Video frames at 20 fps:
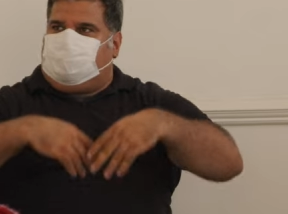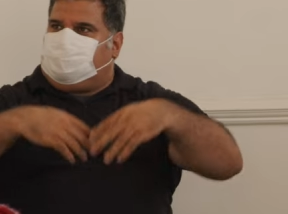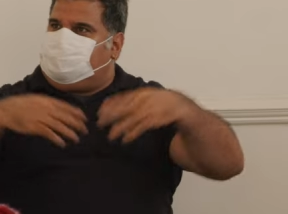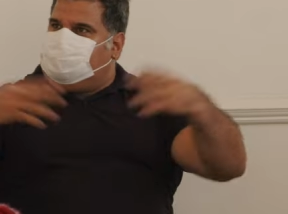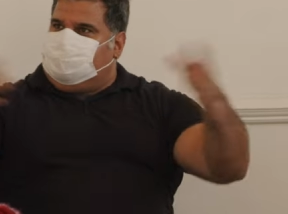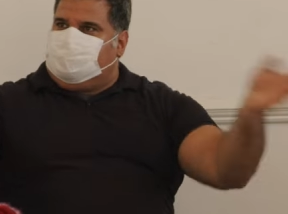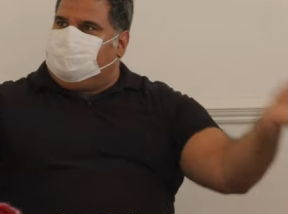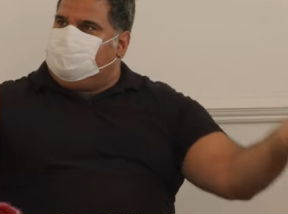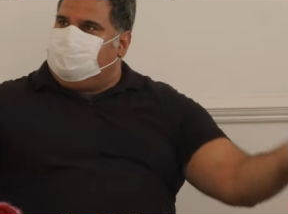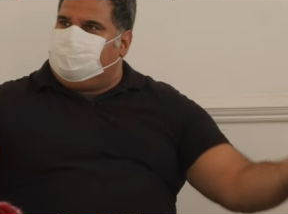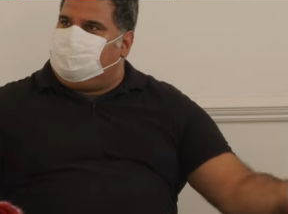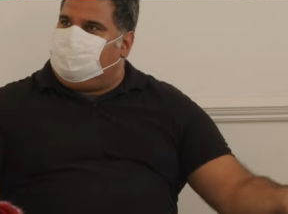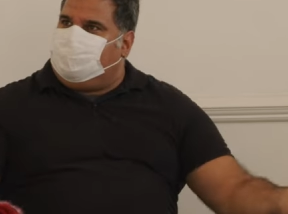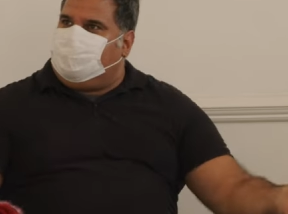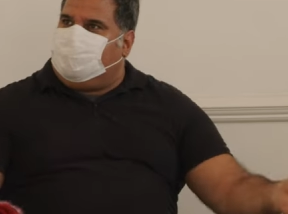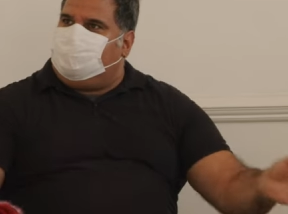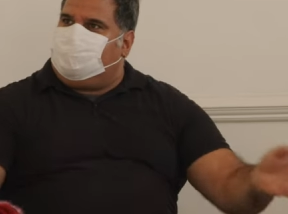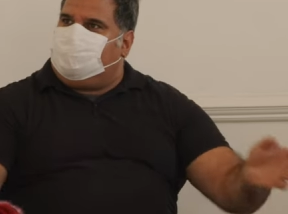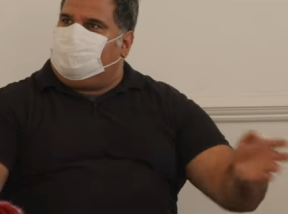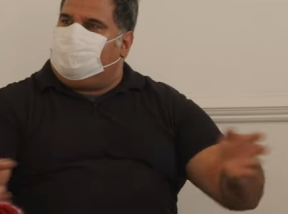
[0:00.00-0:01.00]
and a
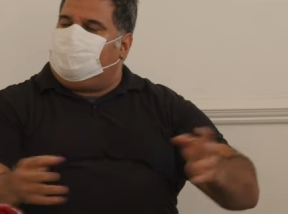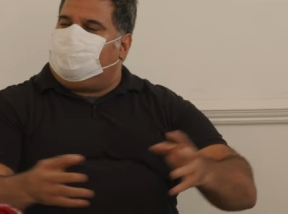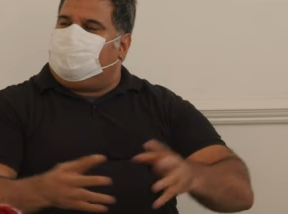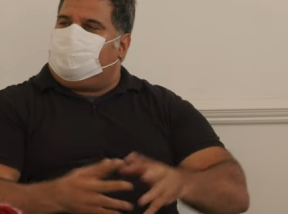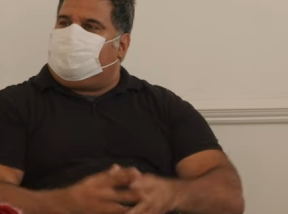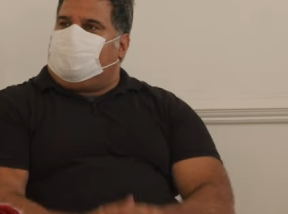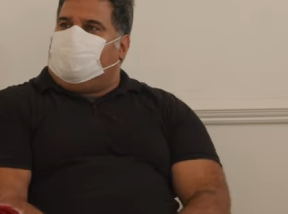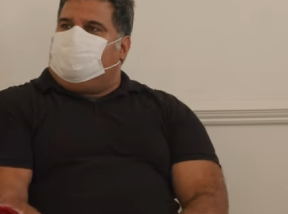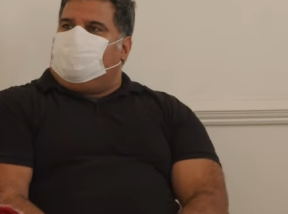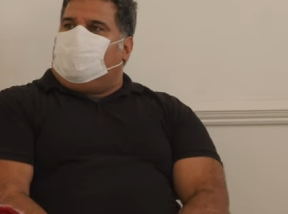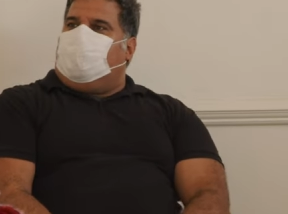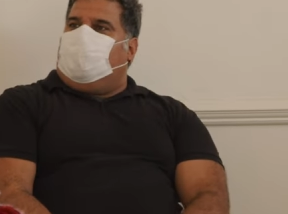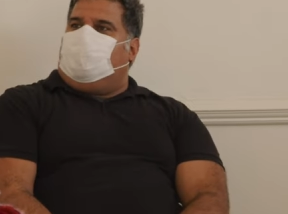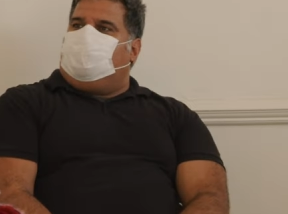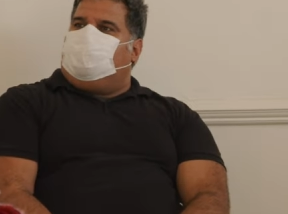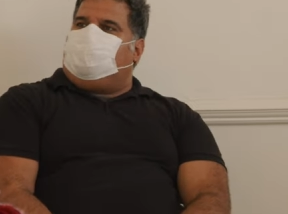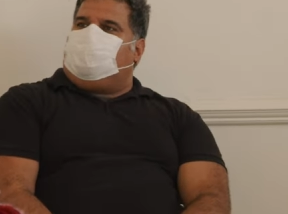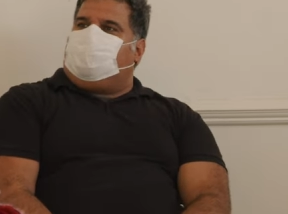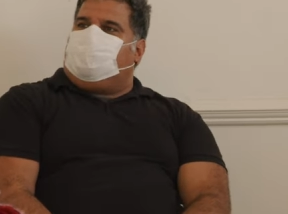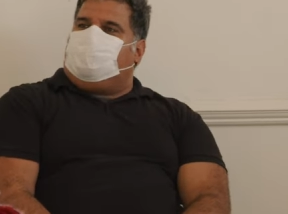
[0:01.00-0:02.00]
mandate which
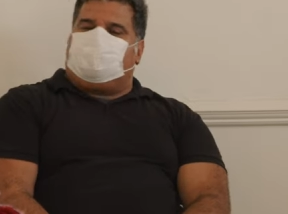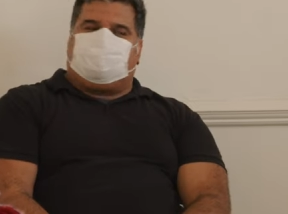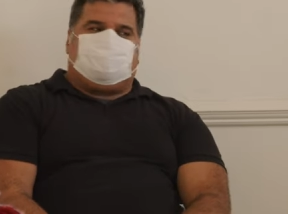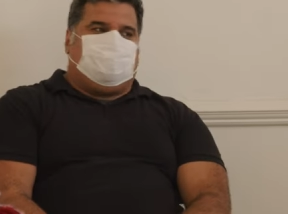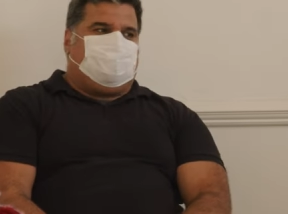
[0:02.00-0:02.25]
represents the